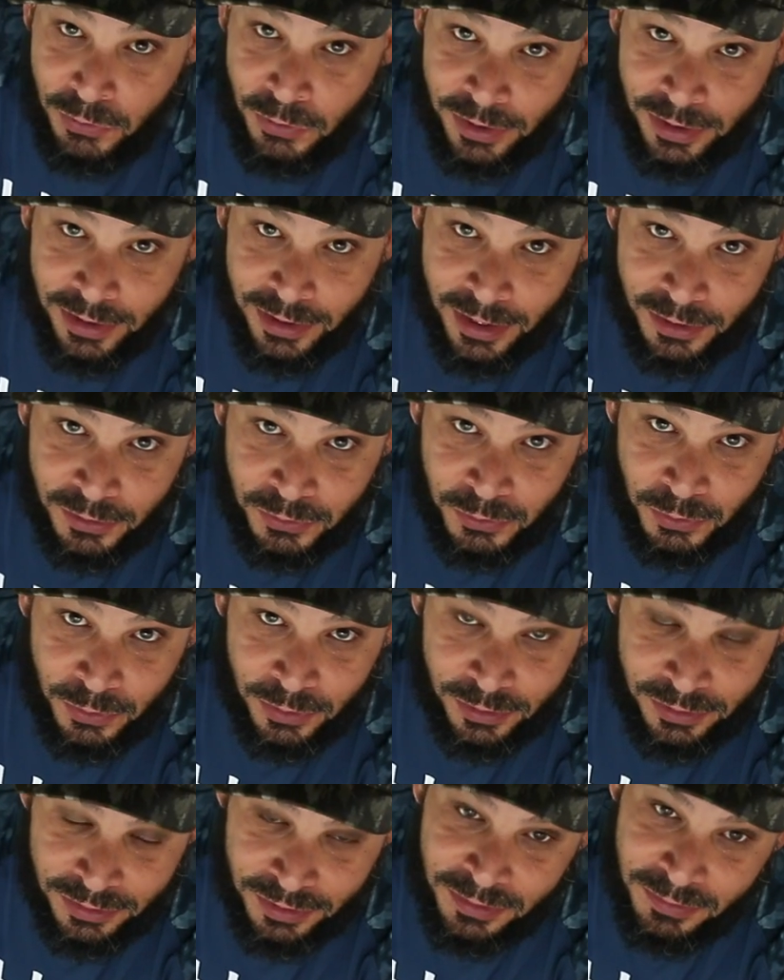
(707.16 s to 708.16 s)
you can get
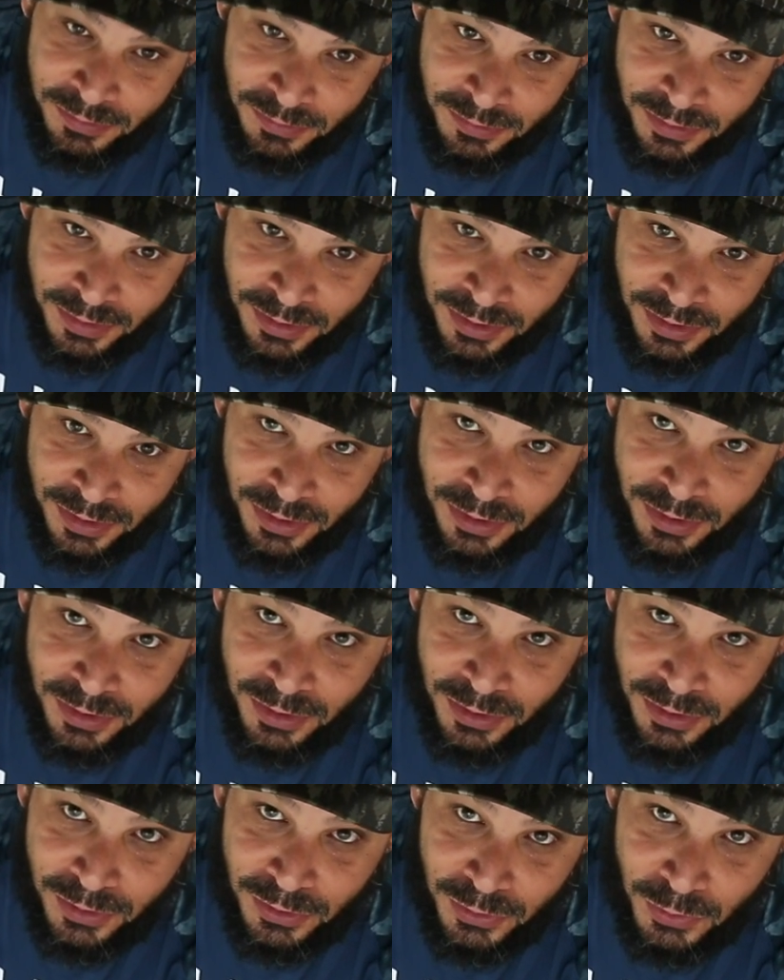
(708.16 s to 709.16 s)
storage,
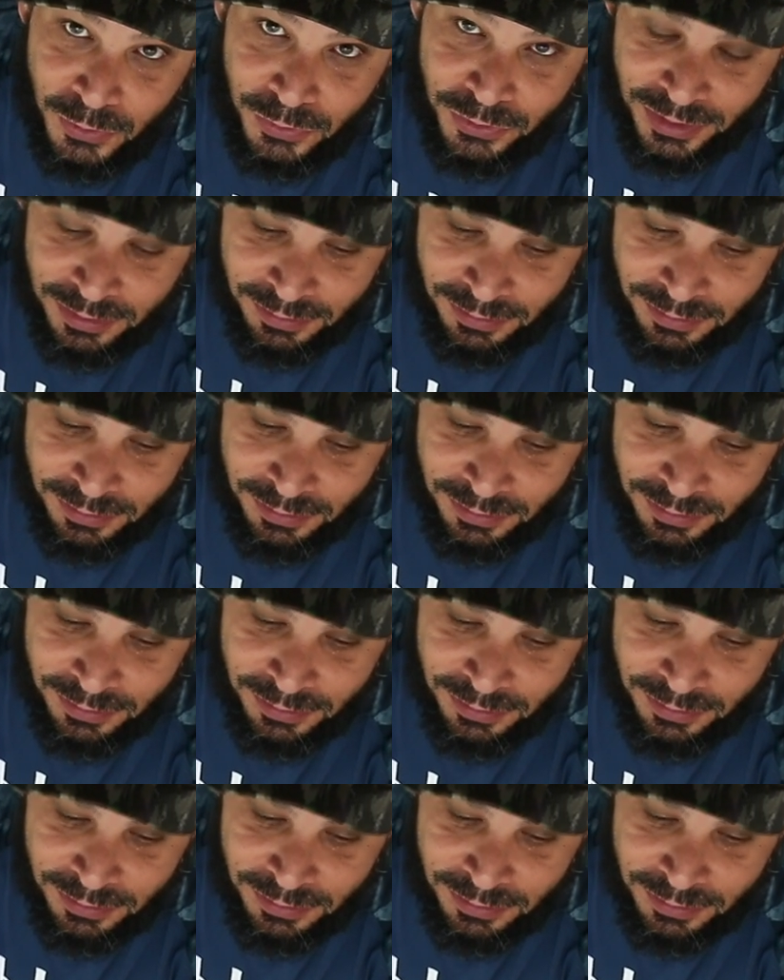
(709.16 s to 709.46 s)
use it,